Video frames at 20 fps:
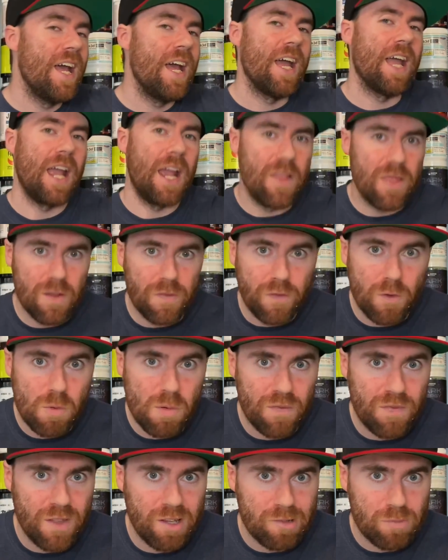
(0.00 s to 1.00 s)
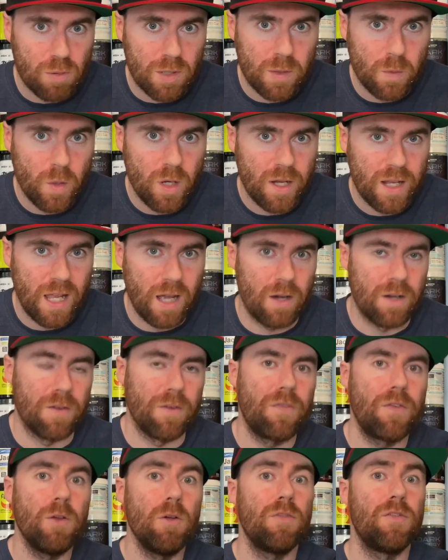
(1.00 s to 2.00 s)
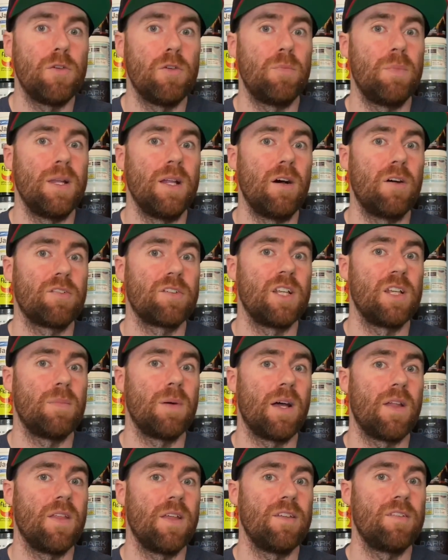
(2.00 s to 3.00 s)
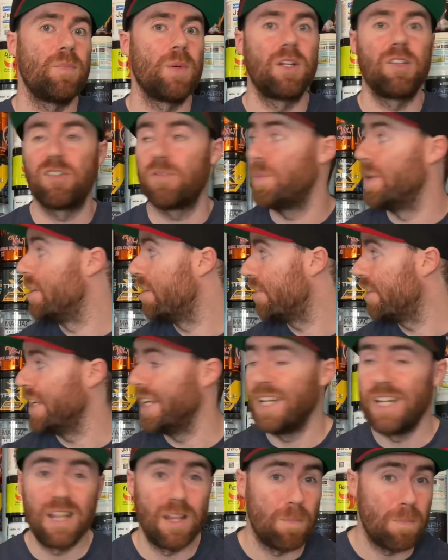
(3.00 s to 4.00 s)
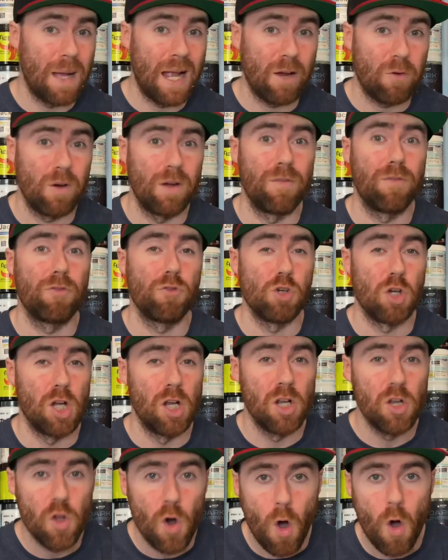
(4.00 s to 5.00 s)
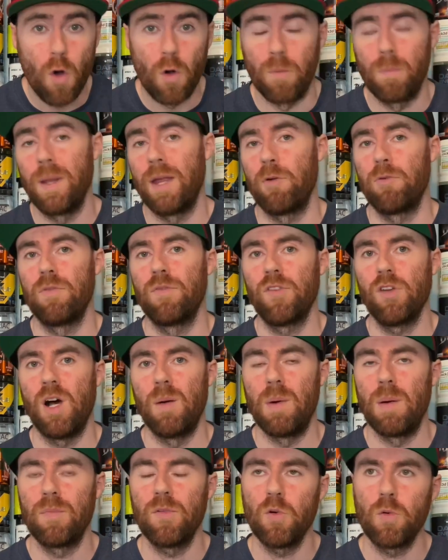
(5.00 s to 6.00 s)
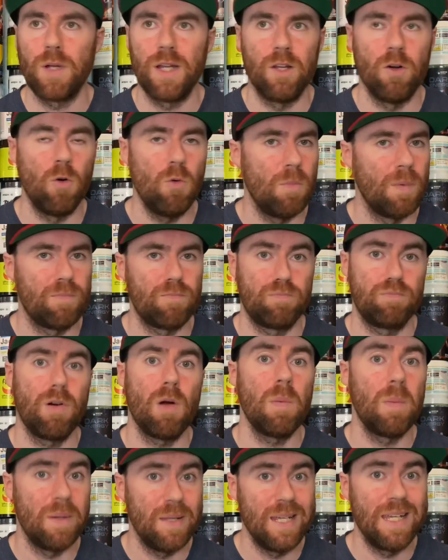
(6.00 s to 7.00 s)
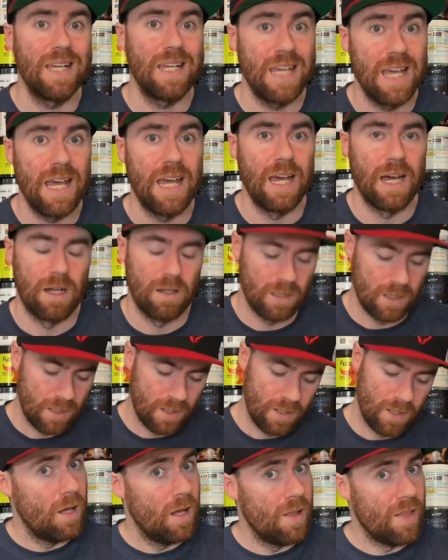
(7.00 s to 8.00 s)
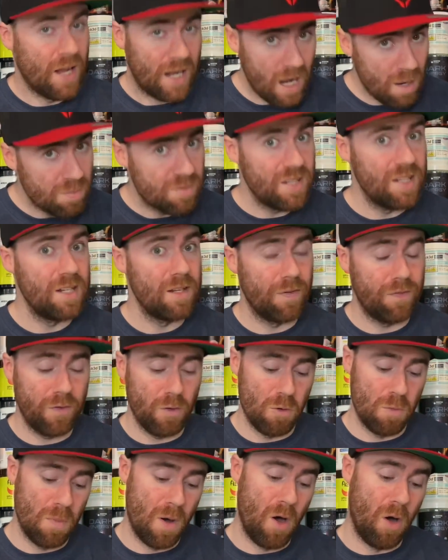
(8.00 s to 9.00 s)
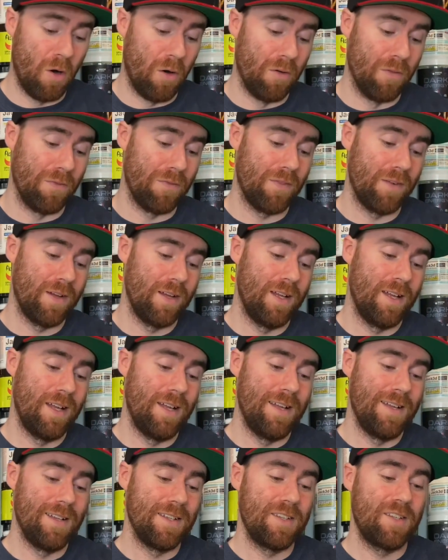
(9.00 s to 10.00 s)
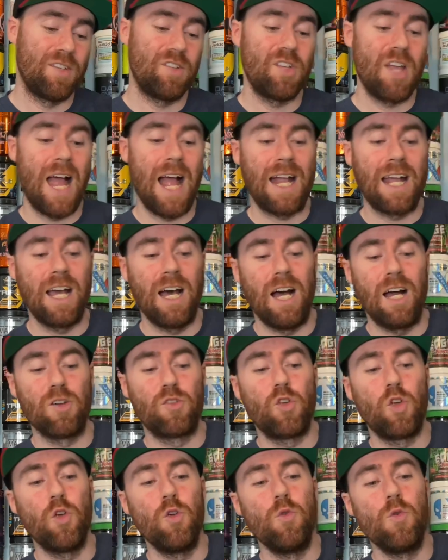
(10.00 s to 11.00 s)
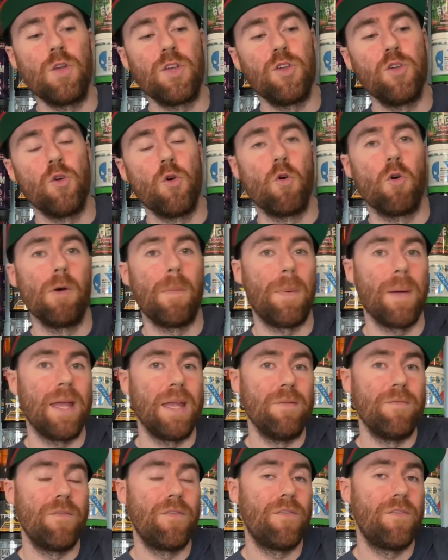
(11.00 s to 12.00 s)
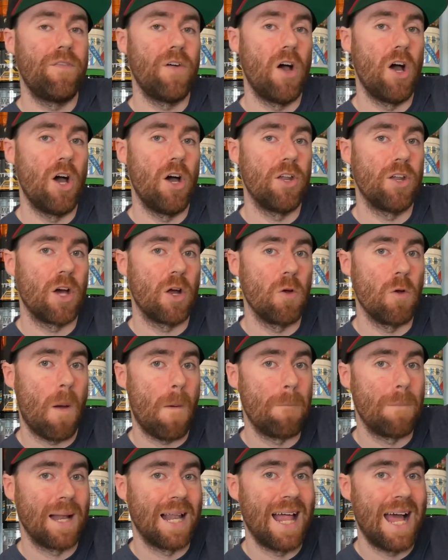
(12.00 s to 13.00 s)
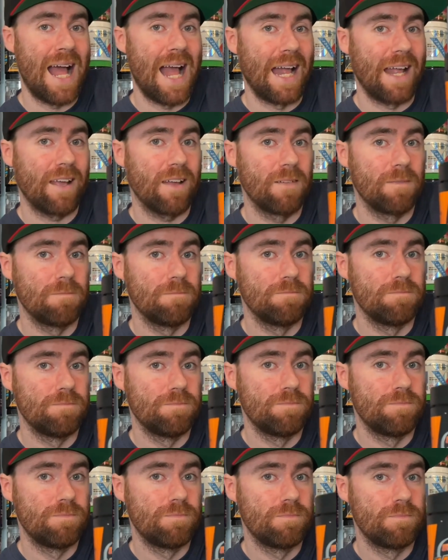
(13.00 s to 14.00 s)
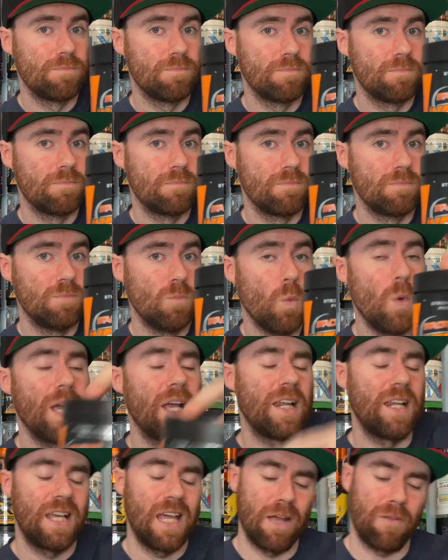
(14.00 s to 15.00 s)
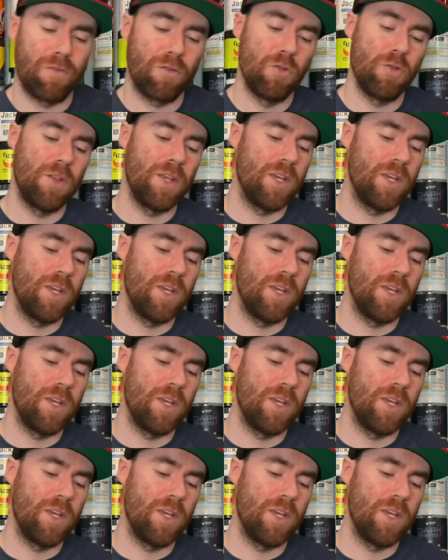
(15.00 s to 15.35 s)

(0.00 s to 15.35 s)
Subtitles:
in the form of this pre-workout. And a few of you have been asking about this because it's been sitting in the background for a long period of time. I'm talking probably a year. That comes in the form of Stacker to Europe Inferno Black. We're going to get through the